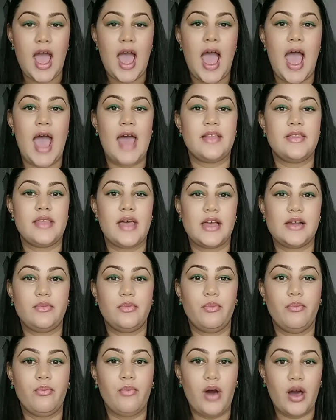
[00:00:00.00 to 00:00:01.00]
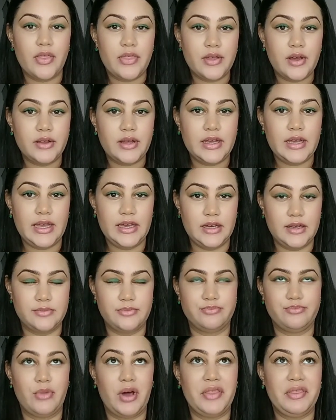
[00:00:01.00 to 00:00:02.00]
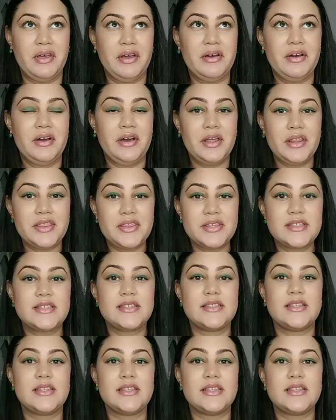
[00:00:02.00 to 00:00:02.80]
and that Mother Earth's